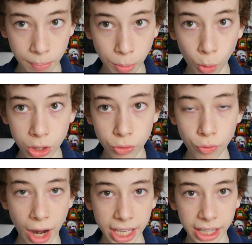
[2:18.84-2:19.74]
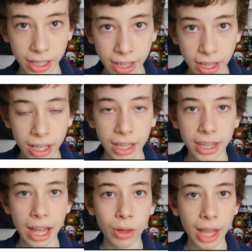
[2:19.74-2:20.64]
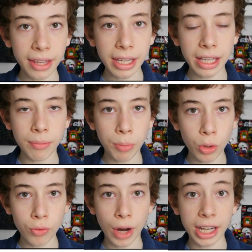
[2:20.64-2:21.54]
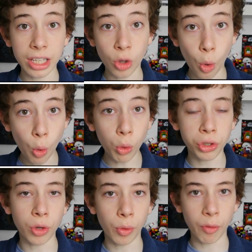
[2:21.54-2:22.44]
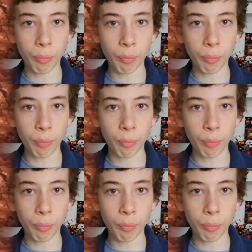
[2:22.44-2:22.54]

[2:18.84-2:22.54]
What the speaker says: at Point Rain. Now Landing at Point Rain is also one